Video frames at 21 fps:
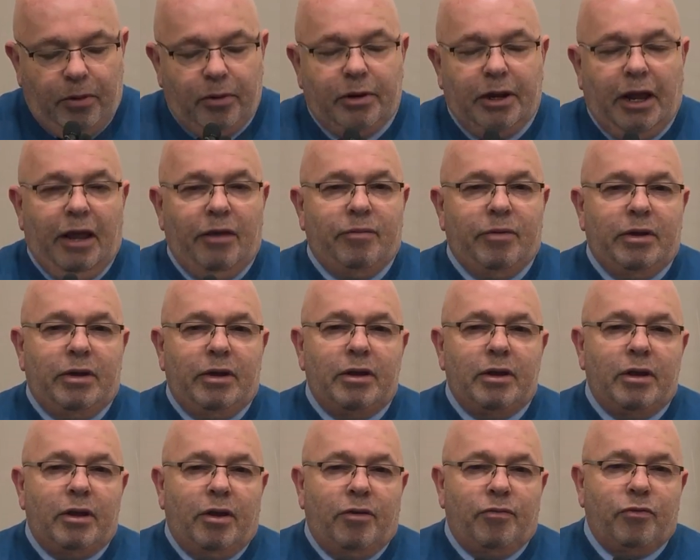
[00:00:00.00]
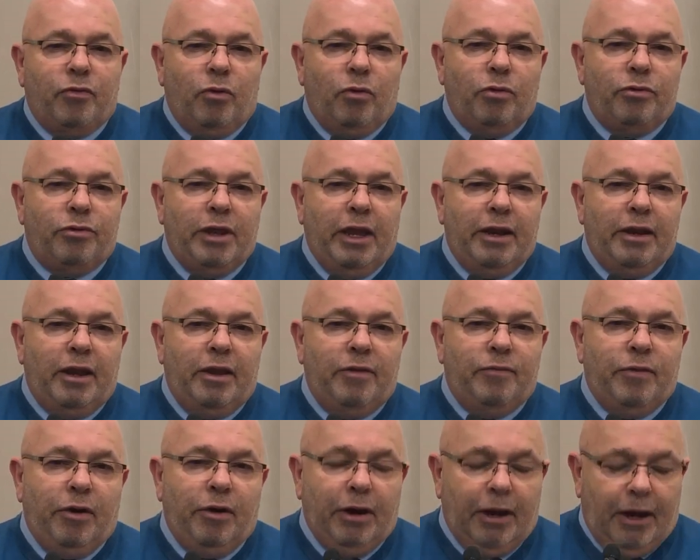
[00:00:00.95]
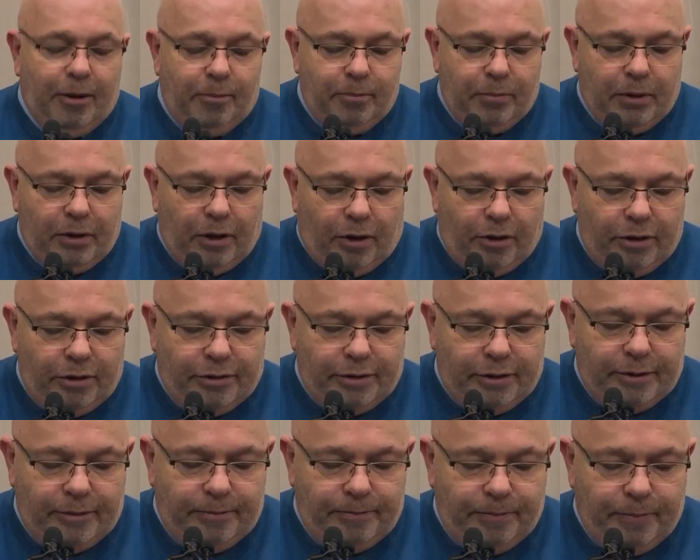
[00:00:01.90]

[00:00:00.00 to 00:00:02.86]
David, of course, had a very humble origin.